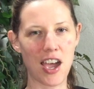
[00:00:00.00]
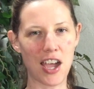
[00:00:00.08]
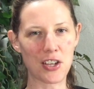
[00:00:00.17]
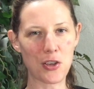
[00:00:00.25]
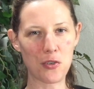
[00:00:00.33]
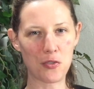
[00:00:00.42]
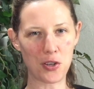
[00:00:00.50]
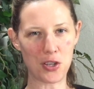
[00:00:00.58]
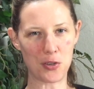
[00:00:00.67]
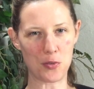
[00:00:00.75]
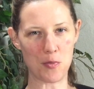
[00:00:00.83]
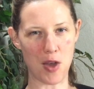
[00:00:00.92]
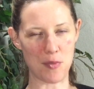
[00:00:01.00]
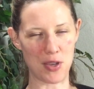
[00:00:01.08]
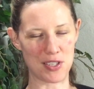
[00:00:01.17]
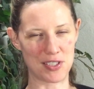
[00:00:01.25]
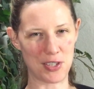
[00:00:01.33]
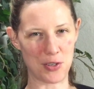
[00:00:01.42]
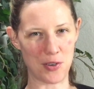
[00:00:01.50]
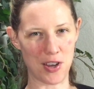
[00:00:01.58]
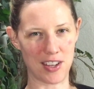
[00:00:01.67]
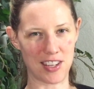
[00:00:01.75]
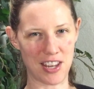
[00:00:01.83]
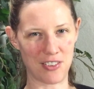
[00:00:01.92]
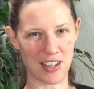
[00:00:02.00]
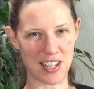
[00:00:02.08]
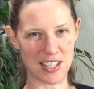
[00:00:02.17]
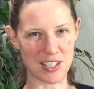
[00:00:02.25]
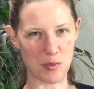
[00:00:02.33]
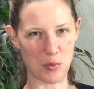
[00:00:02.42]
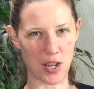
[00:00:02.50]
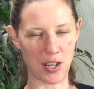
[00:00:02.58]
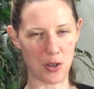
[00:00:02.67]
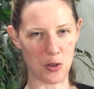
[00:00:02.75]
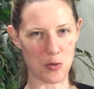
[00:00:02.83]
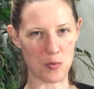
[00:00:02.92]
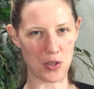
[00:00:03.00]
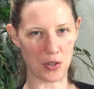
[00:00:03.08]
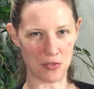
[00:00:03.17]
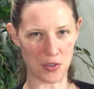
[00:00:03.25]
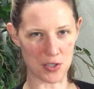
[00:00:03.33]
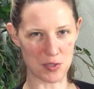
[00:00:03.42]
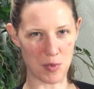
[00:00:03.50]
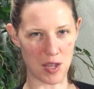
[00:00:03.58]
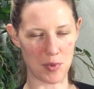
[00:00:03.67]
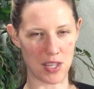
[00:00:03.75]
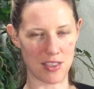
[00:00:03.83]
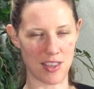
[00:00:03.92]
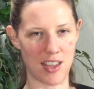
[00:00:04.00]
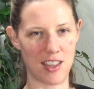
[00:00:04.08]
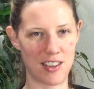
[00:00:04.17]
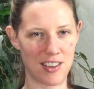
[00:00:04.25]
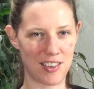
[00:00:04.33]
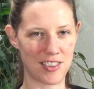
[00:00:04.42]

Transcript: I know for you mamas who are getting ready to bring home your first baby that